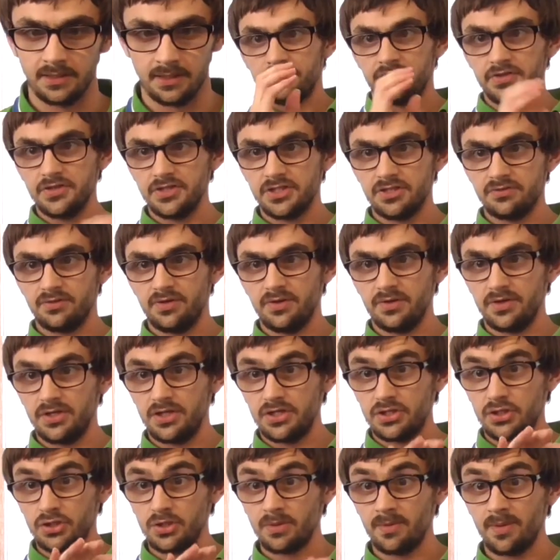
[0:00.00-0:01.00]
First of all, I'm
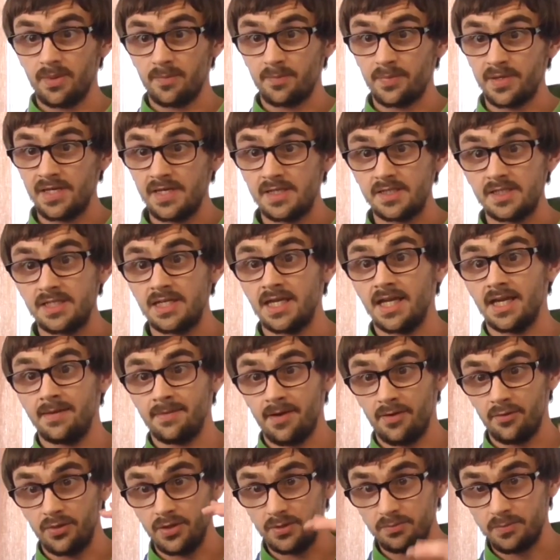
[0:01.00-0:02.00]
going to talk about the PC game.
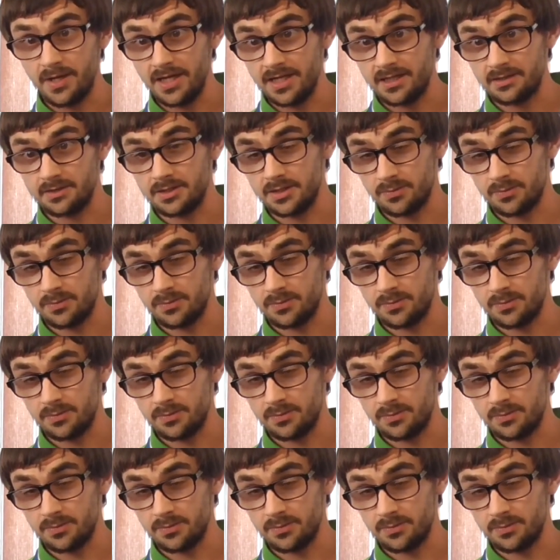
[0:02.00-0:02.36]
I will make